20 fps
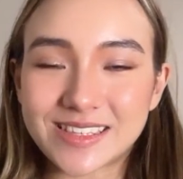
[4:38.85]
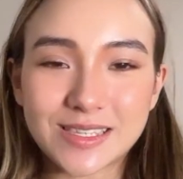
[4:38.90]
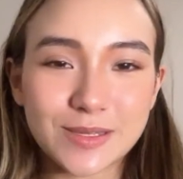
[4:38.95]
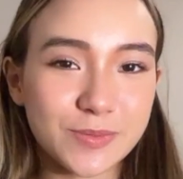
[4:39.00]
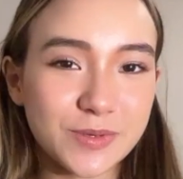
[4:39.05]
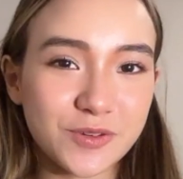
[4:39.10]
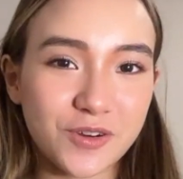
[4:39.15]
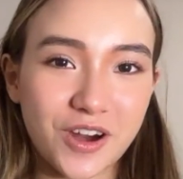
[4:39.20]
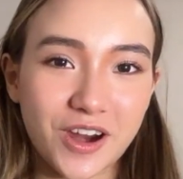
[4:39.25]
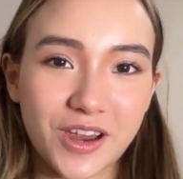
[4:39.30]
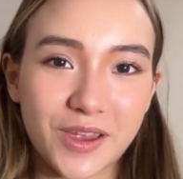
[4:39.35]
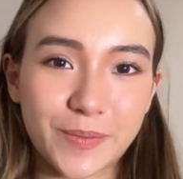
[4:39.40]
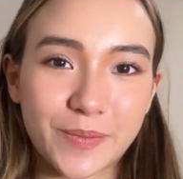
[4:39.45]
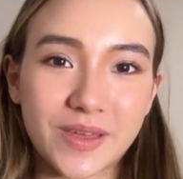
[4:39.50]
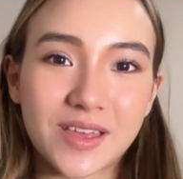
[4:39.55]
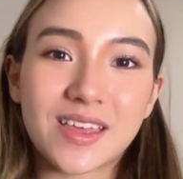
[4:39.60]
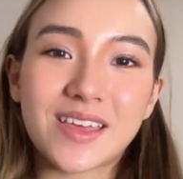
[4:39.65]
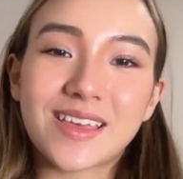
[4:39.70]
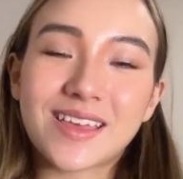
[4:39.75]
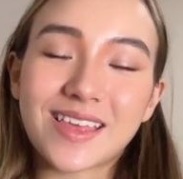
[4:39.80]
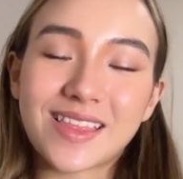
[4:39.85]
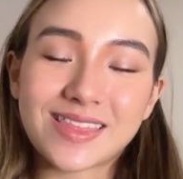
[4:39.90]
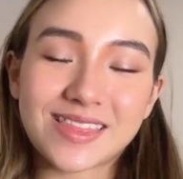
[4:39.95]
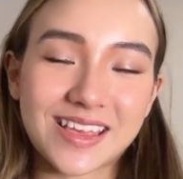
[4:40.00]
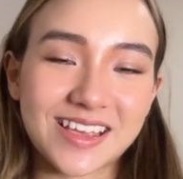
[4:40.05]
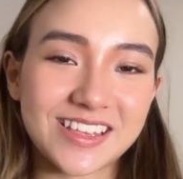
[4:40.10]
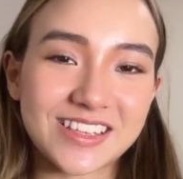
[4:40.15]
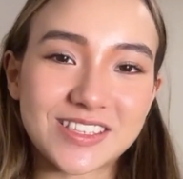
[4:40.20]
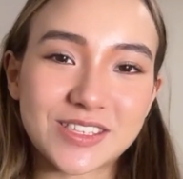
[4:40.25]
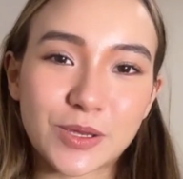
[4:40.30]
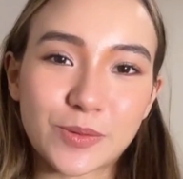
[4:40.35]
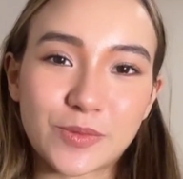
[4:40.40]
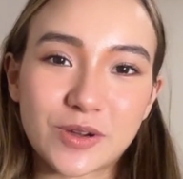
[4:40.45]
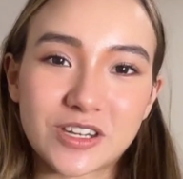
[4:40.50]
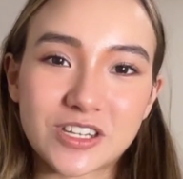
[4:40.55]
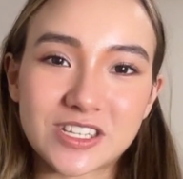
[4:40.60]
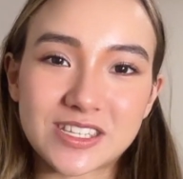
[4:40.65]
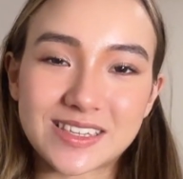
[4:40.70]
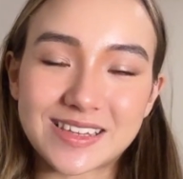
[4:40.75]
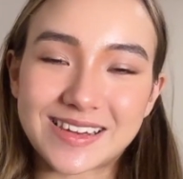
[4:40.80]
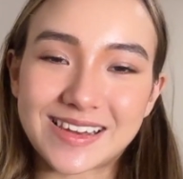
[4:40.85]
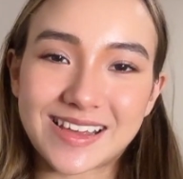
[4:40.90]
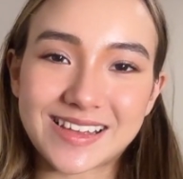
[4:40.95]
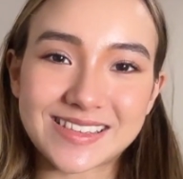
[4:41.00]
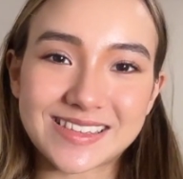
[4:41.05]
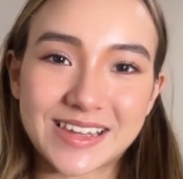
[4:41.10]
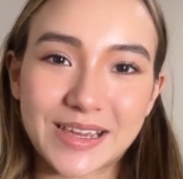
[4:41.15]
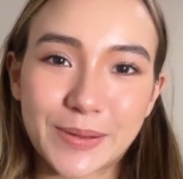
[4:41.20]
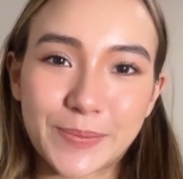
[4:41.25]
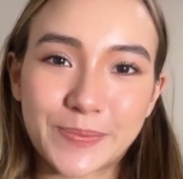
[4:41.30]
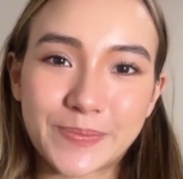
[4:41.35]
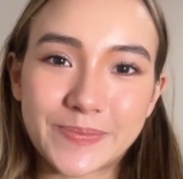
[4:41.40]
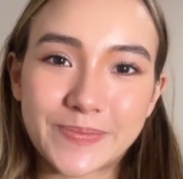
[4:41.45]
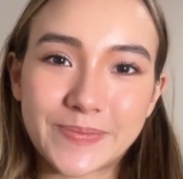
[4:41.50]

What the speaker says: subscribe. Thank you so much. See you next time.